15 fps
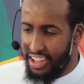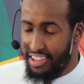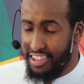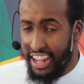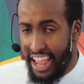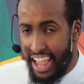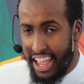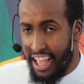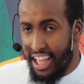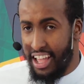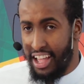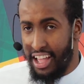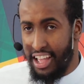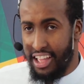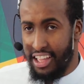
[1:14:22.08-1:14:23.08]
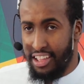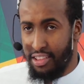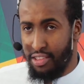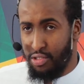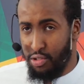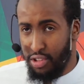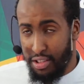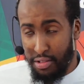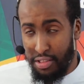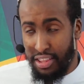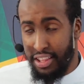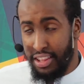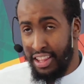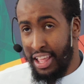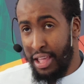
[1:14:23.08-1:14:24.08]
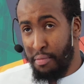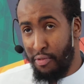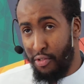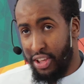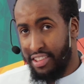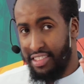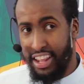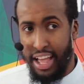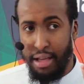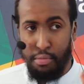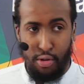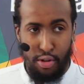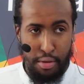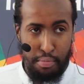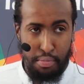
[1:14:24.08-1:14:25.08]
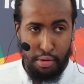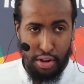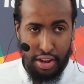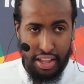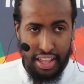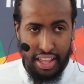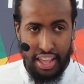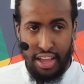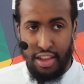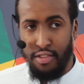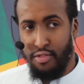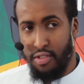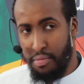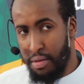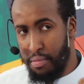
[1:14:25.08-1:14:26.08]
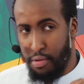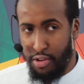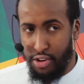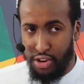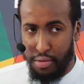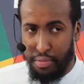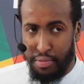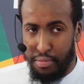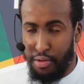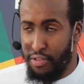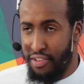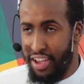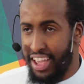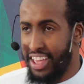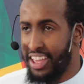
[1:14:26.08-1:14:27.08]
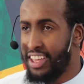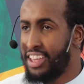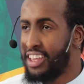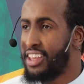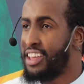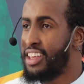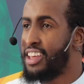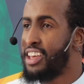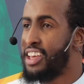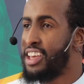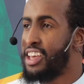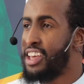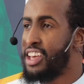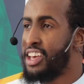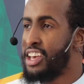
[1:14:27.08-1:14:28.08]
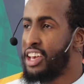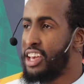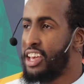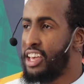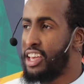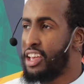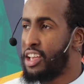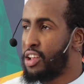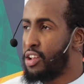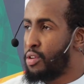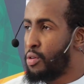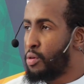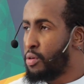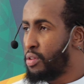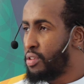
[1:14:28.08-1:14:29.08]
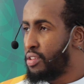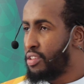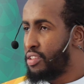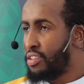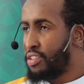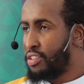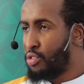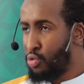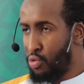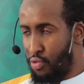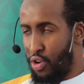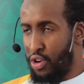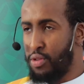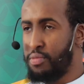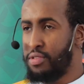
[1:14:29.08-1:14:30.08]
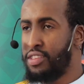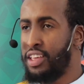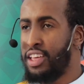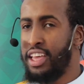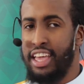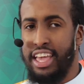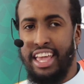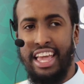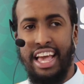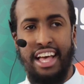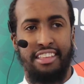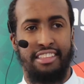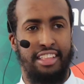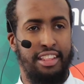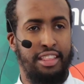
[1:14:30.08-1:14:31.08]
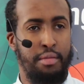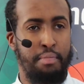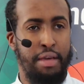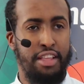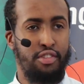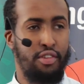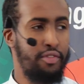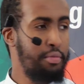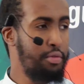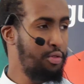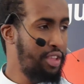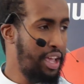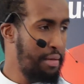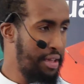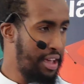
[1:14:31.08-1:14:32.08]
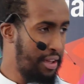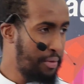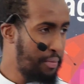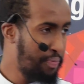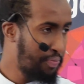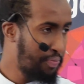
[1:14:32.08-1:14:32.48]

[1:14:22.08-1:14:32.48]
Yesterday, the day before yesterday, I bought a book from the bookshop, book fair. 2 volumes. It has the debates of Ibn Taymiyyah.